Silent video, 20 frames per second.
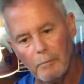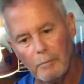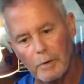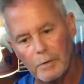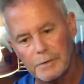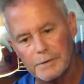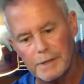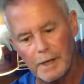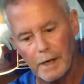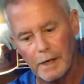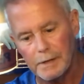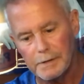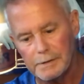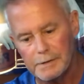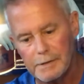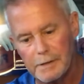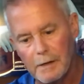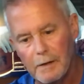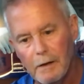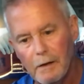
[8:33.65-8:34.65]
both
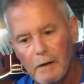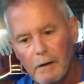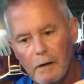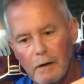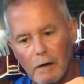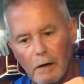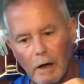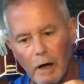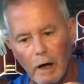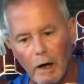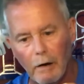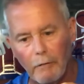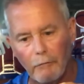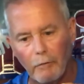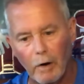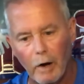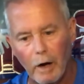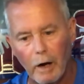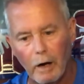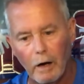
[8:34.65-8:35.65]
sides of
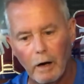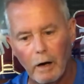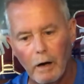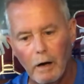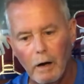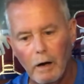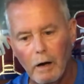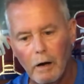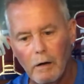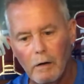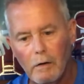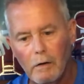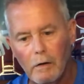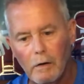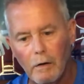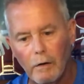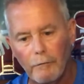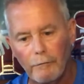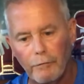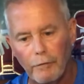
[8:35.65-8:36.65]
our
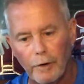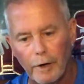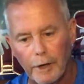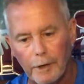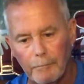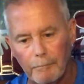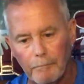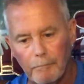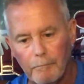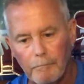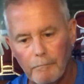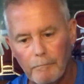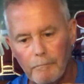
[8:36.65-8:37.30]
frame.